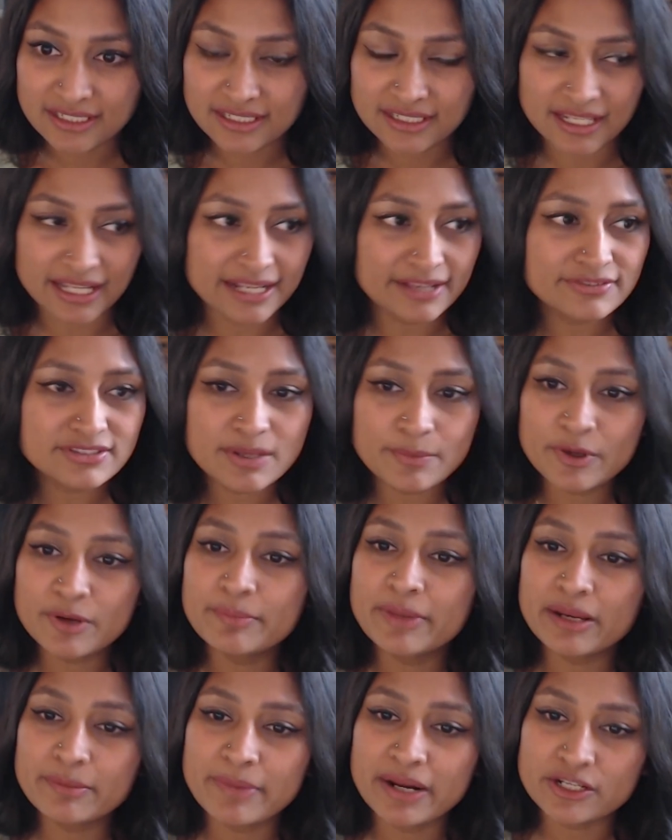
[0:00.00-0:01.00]
Like if someone
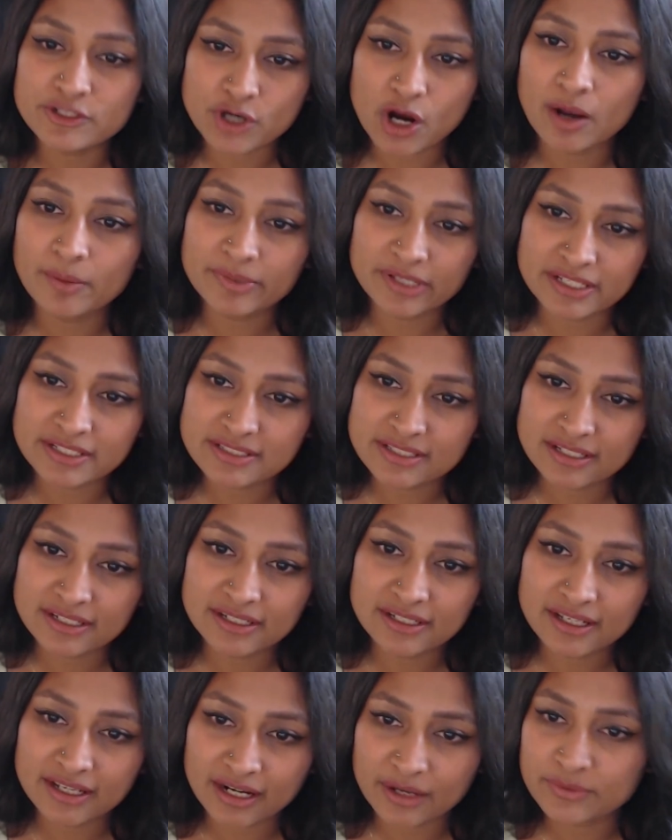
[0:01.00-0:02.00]
made my job
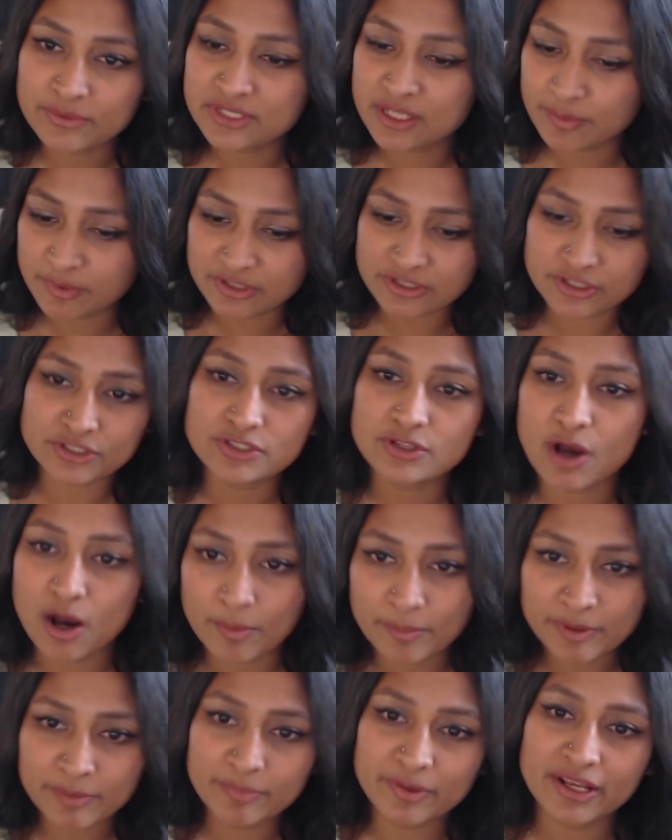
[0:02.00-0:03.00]
easy and I was able to just
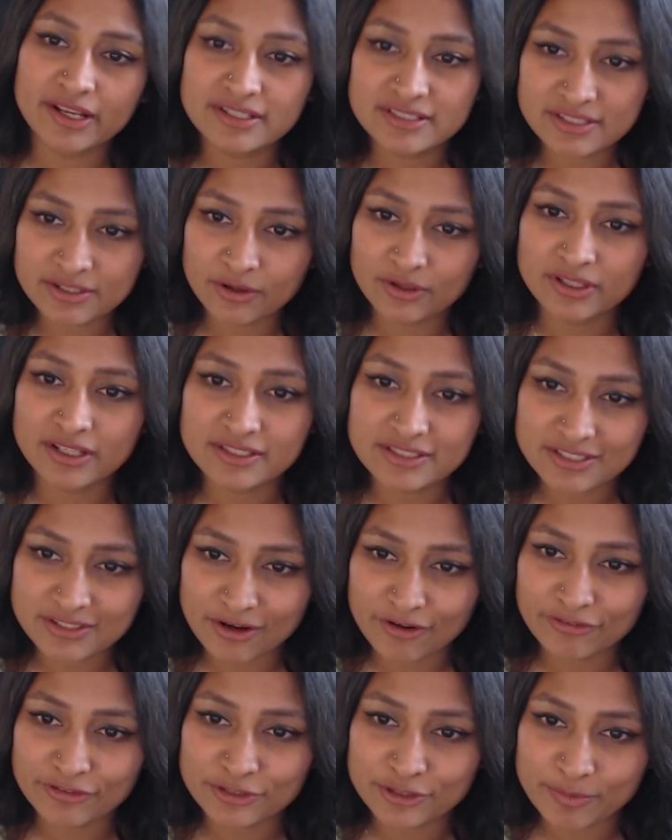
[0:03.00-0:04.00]
copy paste all that
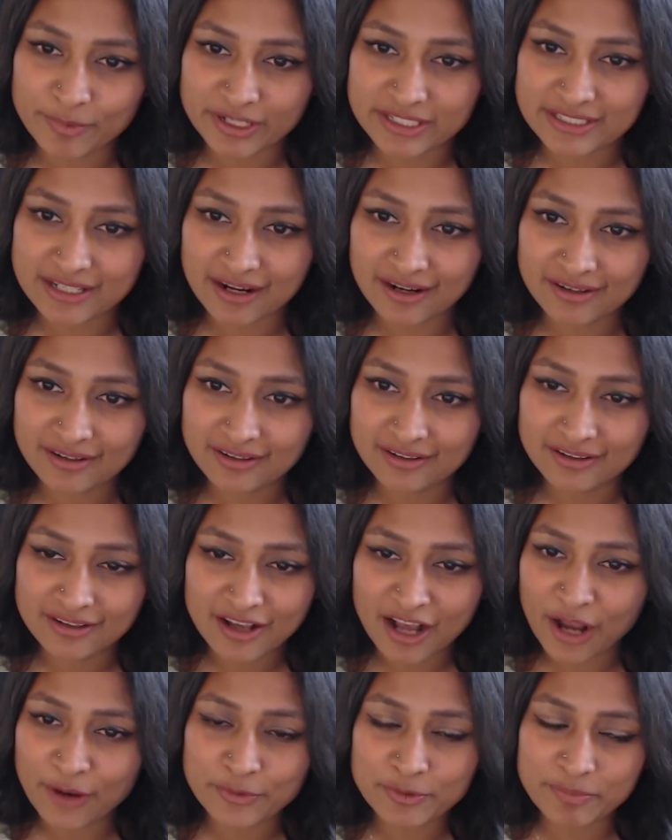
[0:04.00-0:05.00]
stuff into my deck,
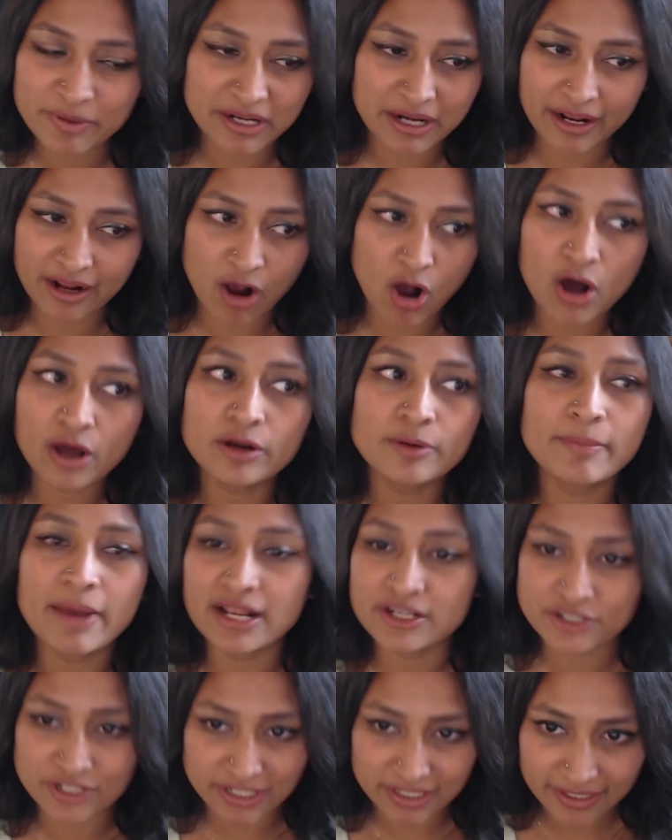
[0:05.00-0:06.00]
I would be like,
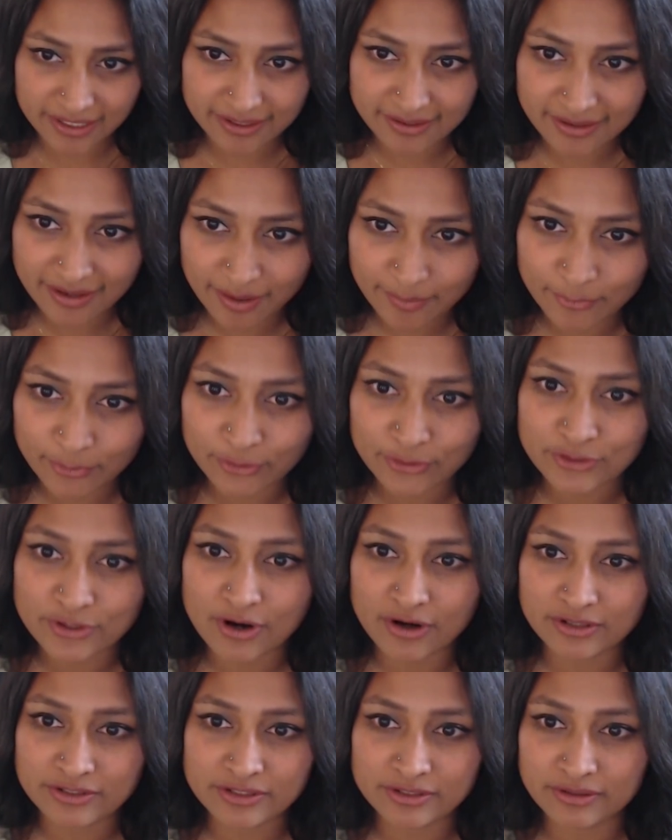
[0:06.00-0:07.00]
automatically, I'm going to
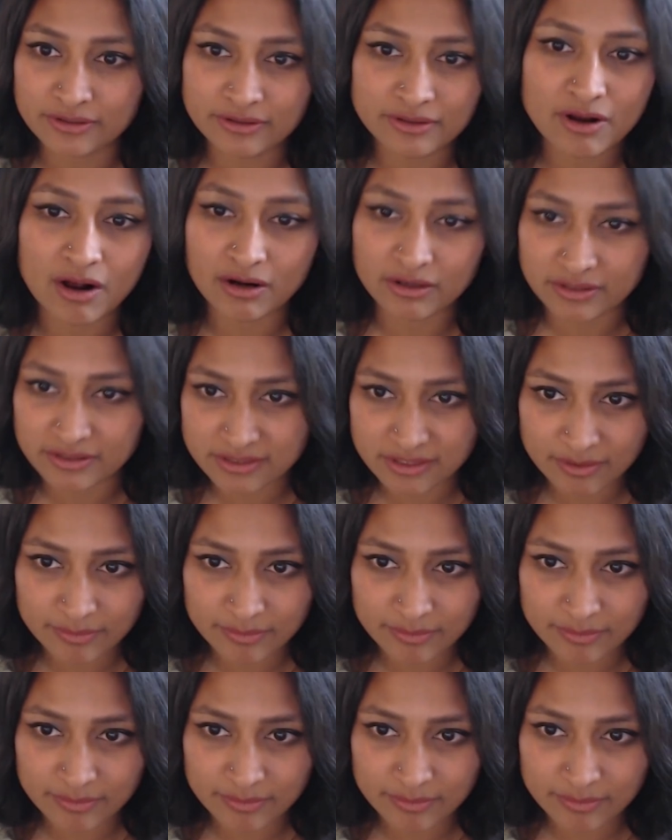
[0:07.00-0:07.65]
talk to Cognism